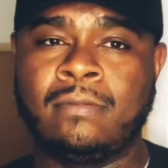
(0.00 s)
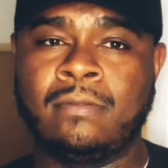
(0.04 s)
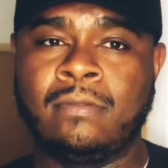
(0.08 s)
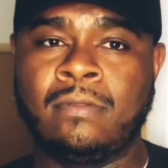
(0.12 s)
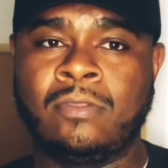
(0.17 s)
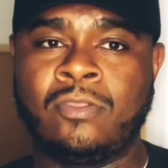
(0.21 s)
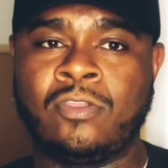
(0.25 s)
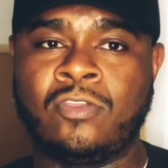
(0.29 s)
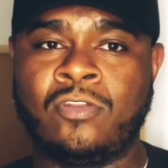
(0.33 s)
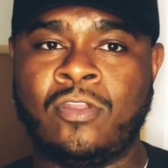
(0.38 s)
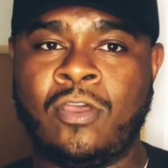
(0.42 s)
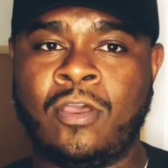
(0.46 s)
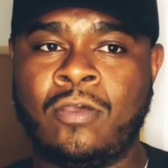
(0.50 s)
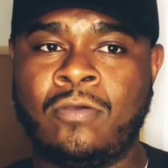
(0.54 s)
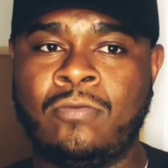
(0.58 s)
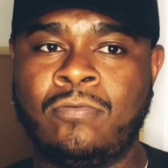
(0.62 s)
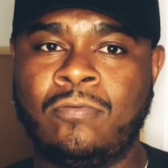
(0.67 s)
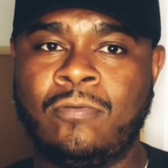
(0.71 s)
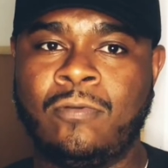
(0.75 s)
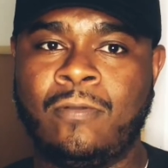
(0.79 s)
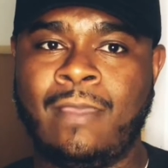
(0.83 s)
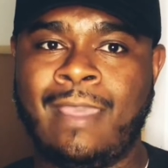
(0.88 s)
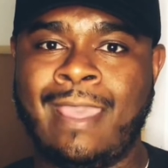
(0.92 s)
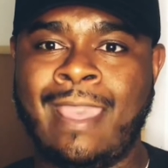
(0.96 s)
you
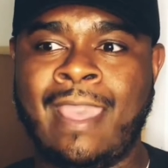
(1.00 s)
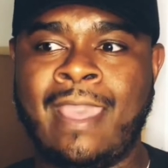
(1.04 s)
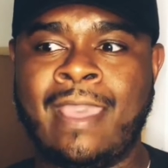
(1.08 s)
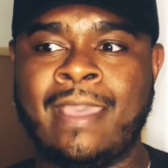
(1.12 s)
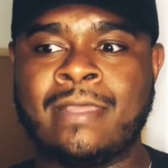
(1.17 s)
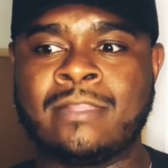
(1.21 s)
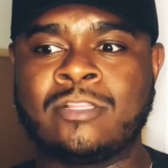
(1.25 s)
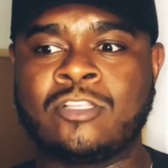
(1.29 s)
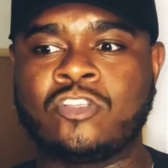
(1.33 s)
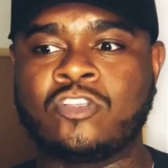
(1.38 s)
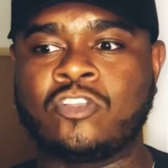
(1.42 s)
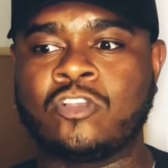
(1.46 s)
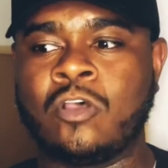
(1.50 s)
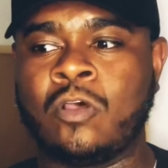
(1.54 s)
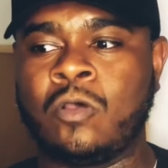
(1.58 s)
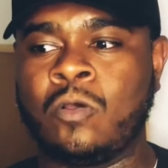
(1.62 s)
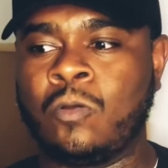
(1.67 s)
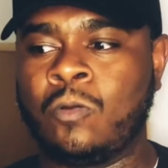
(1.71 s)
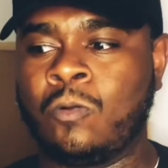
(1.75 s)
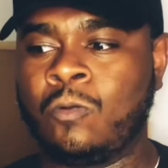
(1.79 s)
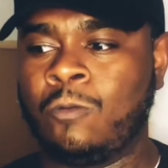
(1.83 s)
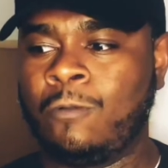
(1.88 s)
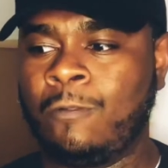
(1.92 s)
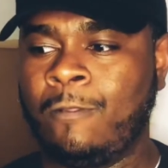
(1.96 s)
know, and
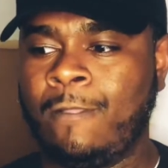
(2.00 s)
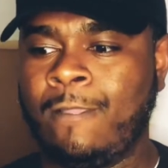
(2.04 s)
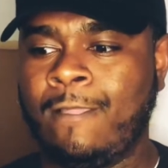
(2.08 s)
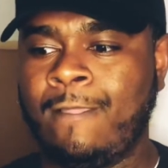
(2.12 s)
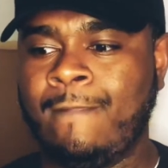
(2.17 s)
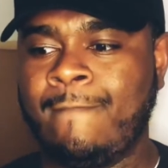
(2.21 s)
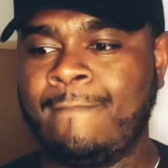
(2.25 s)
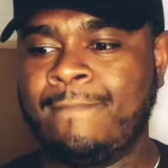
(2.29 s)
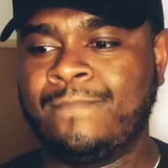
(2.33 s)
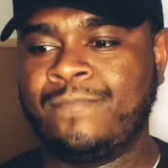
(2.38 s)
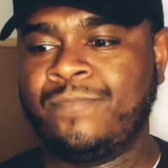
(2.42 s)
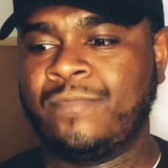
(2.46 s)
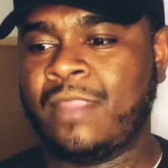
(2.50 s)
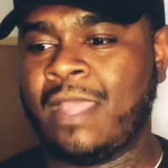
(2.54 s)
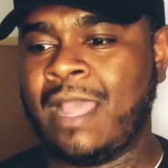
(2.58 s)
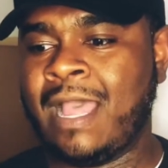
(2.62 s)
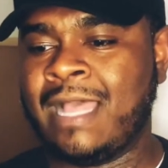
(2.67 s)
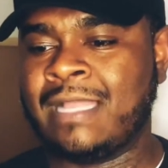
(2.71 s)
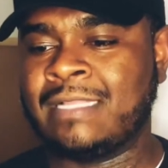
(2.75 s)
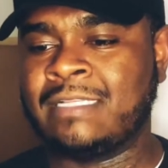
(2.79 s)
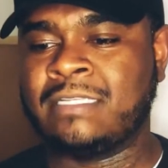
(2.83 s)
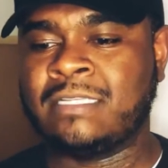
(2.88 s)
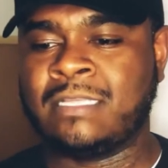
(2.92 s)
so I